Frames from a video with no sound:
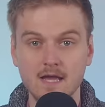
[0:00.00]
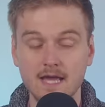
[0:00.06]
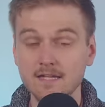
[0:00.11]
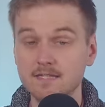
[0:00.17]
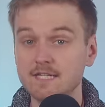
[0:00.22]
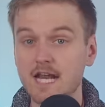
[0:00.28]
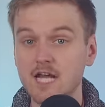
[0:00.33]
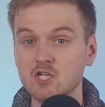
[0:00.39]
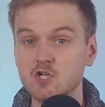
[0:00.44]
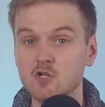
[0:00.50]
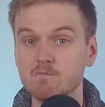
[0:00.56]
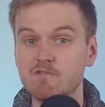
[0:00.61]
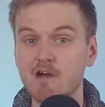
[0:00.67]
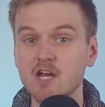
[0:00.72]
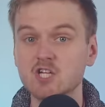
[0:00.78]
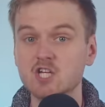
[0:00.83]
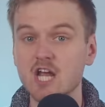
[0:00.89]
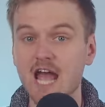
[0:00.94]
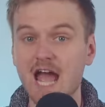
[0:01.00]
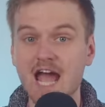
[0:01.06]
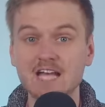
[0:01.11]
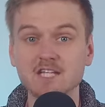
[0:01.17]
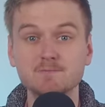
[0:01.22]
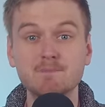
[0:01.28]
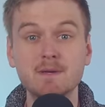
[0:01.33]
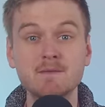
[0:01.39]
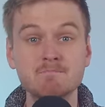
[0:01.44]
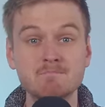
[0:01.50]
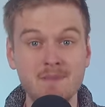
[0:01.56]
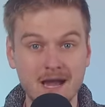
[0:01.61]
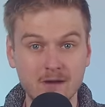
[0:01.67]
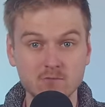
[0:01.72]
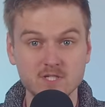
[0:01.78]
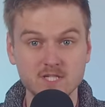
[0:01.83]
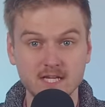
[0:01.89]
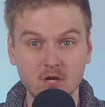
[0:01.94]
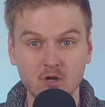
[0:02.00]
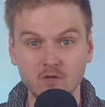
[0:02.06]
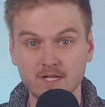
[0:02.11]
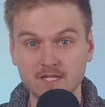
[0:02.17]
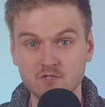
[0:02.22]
International pressure has been mounting on